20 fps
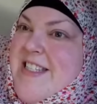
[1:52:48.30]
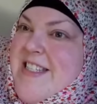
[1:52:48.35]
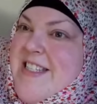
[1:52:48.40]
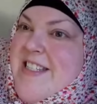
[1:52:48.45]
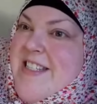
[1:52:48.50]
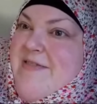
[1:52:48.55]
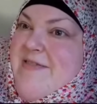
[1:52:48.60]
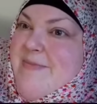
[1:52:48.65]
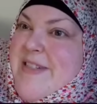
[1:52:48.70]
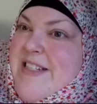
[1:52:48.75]

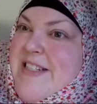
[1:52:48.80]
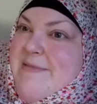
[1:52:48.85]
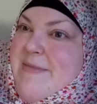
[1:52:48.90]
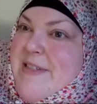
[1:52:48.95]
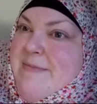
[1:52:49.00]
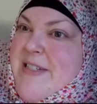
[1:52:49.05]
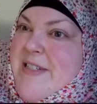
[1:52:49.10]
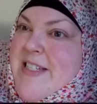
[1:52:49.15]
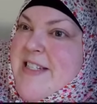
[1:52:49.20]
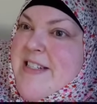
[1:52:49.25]
Don't bite your
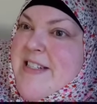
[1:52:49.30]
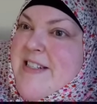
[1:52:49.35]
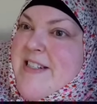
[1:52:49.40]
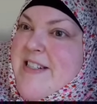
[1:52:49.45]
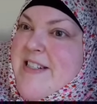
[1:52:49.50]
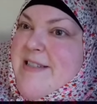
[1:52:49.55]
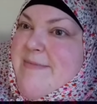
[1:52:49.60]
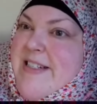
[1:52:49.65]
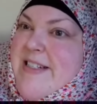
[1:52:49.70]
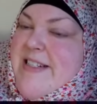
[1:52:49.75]
money. You're going to
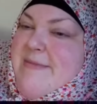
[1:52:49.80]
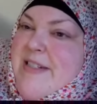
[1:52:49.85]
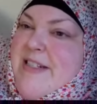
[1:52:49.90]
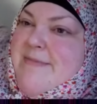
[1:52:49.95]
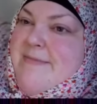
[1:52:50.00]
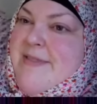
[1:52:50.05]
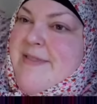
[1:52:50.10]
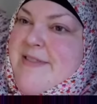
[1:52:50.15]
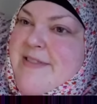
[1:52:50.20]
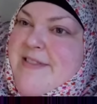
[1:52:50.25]
bite your mom?
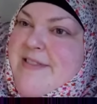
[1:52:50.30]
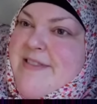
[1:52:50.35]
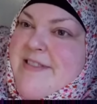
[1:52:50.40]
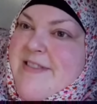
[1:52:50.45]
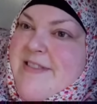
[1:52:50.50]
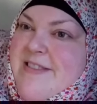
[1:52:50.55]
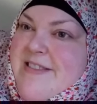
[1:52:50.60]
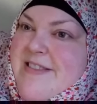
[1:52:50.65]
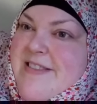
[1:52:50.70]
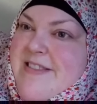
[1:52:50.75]
Oh, you
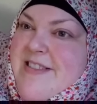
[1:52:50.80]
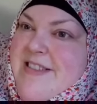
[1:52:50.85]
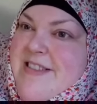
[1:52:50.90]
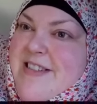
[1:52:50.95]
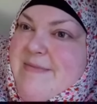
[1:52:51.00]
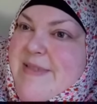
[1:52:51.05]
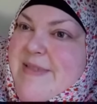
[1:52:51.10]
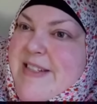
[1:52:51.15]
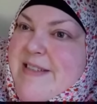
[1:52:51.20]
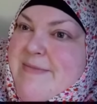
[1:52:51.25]
got the
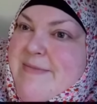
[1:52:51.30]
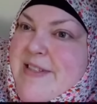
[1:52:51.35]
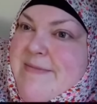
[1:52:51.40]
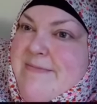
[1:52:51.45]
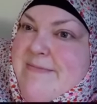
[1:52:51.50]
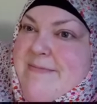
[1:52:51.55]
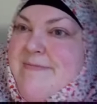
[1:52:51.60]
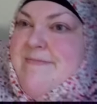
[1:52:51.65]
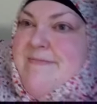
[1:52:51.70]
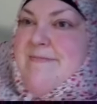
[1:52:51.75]
CPAP marks
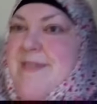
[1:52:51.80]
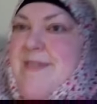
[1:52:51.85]
are